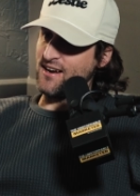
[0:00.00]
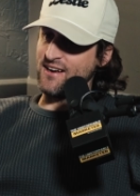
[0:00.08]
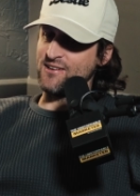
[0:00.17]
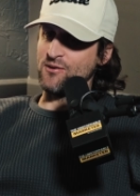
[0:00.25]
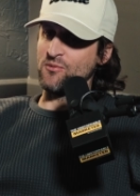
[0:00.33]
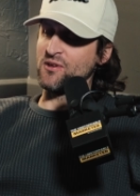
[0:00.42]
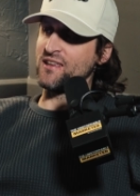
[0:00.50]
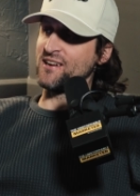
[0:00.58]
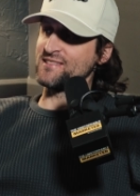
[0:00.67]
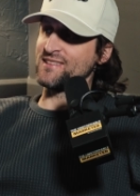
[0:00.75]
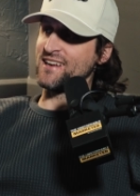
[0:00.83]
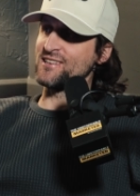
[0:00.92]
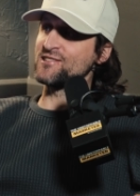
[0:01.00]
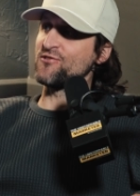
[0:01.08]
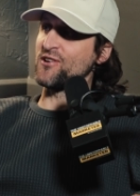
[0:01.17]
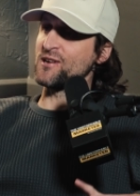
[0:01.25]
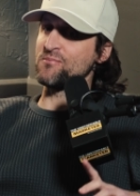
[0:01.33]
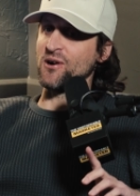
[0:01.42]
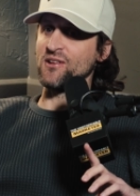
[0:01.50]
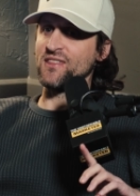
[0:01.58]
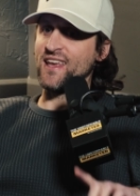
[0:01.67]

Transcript: I know, but here's the funny part.